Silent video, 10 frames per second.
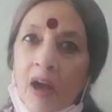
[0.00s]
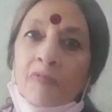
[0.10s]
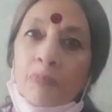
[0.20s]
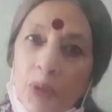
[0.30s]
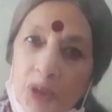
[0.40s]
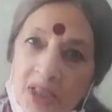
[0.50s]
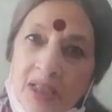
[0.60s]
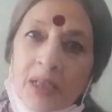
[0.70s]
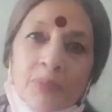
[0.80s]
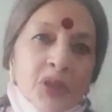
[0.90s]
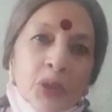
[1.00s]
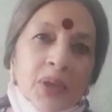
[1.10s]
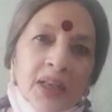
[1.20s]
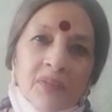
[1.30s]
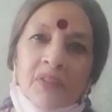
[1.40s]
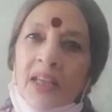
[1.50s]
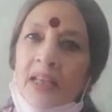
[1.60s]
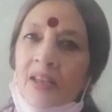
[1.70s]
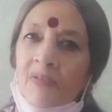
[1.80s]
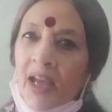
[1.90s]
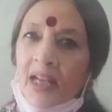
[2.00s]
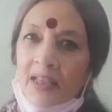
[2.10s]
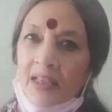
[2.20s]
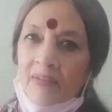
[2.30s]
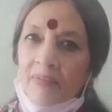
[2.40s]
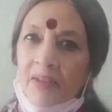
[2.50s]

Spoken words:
of Muslims who were living in the valley.